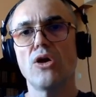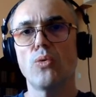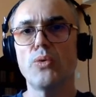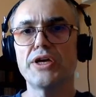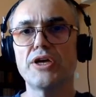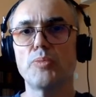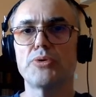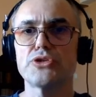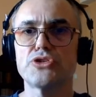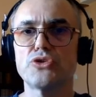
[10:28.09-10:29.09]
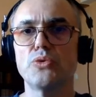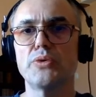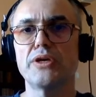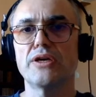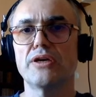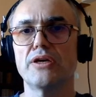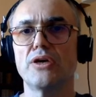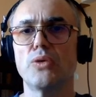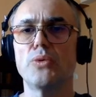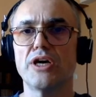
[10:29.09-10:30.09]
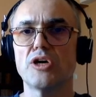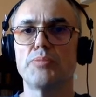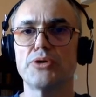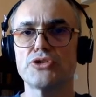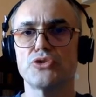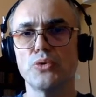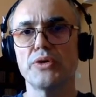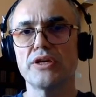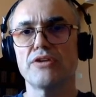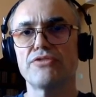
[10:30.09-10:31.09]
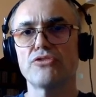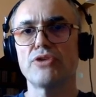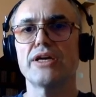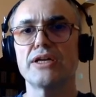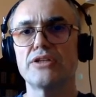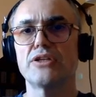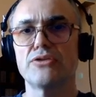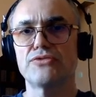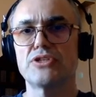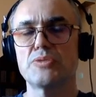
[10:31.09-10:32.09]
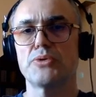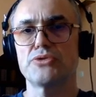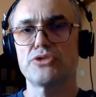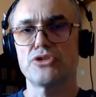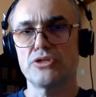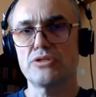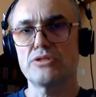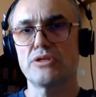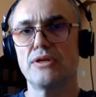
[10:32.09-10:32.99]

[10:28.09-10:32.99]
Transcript: we are pursuing a variety of dispositions,